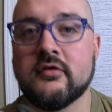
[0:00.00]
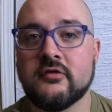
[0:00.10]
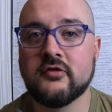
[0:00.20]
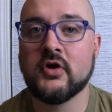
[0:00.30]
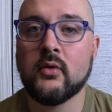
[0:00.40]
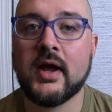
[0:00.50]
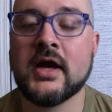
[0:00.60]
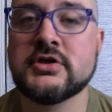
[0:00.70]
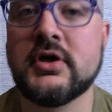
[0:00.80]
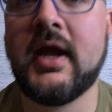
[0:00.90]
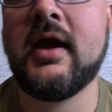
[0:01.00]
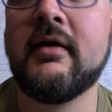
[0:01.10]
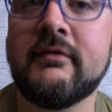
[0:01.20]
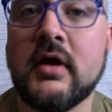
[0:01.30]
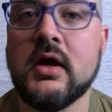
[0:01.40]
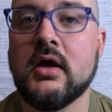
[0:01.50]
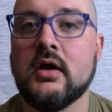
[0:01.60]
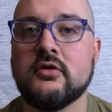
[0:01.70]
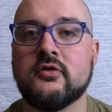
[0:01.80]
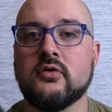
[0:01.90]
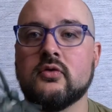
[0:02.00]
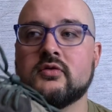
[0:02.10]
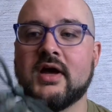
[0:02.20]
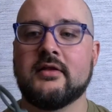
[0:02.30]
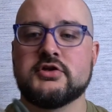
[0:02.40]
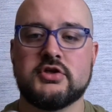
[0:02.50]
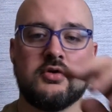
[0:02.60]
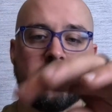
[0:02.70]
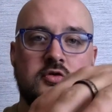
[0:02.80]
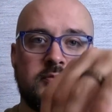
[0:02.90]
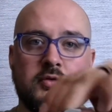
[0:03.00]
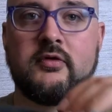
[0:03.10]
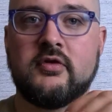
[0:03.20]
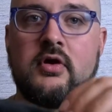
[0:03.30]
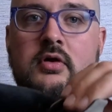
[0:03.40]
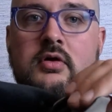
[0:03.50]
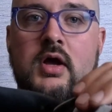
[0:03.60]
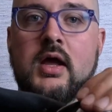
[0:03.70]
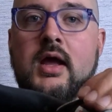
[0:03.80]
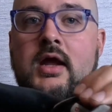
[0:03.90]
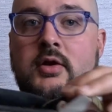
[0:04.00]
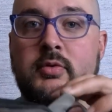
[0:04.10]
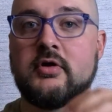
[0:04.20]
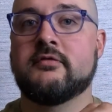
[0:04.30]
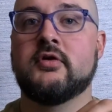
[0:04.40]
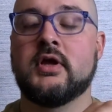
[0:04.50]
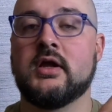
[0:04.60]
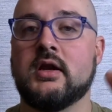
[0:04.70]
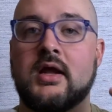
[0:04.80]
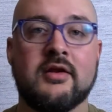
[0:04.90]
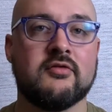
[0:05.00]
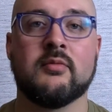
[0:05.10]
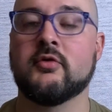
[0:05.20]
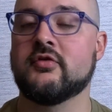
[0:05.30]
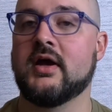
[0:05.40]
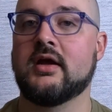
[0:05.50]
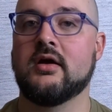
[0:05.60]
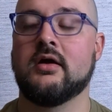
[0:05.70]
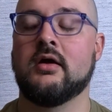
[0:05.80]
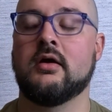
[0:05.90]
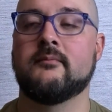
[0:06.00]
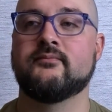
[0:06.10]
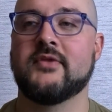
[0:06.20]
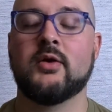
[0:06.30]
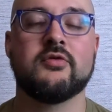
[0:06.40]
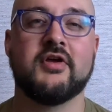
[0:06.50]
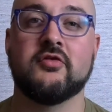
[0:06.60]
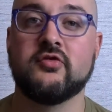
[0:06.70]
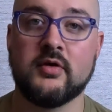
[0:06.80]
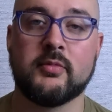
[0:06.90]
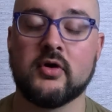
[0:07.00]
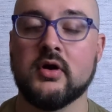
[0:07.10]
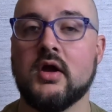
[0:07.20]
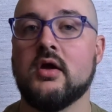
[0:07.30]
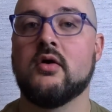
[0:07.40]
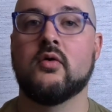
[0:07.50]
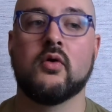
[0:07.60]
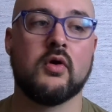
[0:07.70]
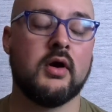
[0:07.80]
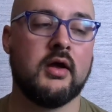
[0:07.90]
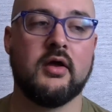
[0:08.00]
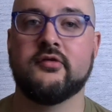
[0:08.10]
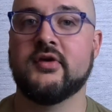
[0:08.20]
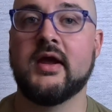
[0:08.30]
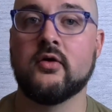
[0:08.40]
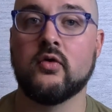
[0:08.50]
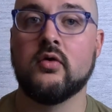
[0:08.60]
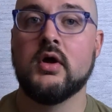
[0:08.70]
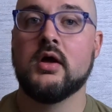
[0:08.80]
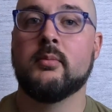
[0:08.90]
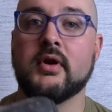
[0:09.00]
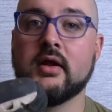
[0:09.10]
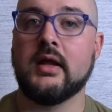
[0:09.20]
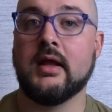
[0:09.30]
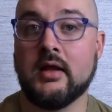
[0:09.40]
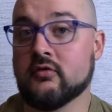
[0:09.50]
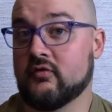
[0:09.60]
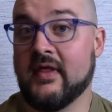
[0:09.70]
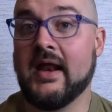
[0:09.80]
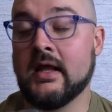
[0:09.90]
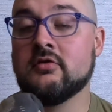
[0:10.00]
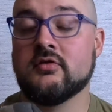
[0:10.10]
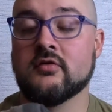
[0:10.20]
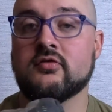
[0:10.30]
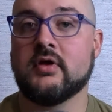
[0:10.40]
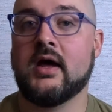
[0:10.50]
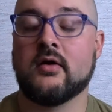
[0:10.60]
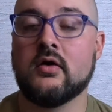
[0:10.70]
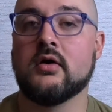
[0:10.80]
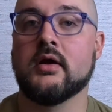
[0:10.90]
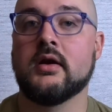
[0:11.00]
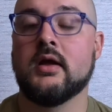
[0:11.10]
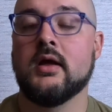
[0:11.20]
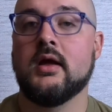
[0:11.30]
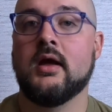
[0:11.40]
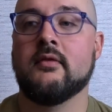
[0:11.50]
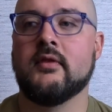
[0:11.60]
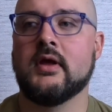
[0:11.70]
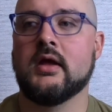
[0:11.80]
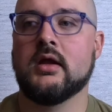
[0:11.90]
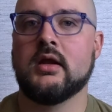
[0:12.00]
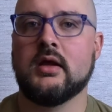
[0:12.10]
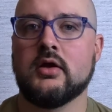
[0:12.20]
is you don't actually have to tie the shoe. You just pull the tongue and you put your foot in, and it's almost like I don't want to say a slipper or a sandal, but it's that easy to slide on. And then